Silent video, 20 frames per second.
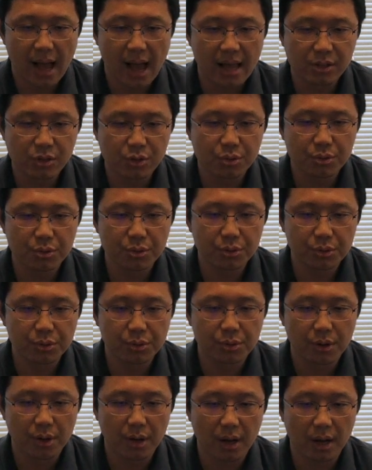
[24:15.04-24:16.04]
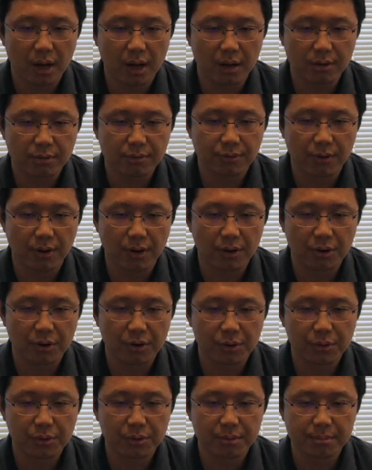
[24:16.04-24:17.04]
I do
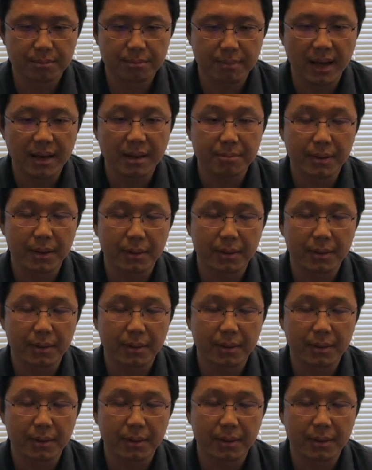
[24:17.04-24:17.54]
follow many